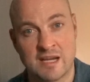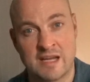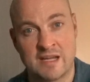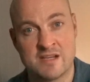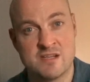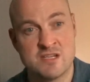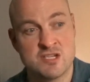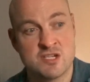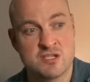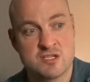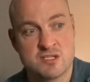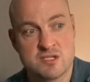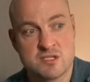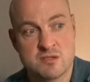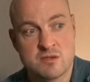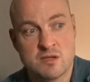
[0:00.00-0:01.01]
and
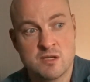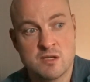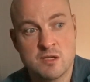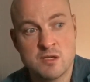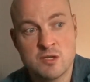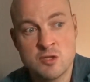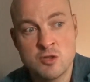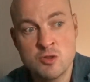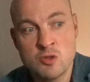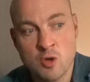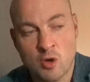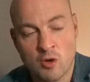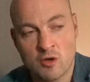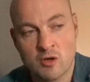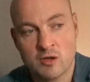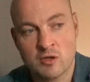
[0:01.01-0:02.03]
just
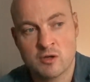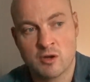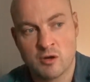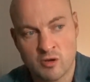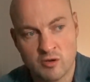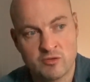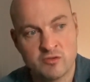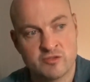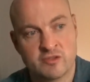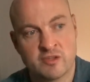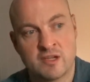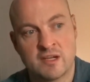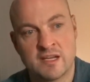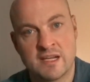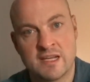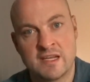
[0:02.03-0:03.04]
not
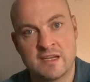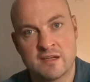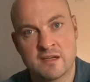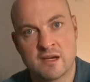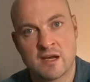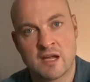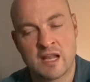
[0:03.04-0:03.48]
constantly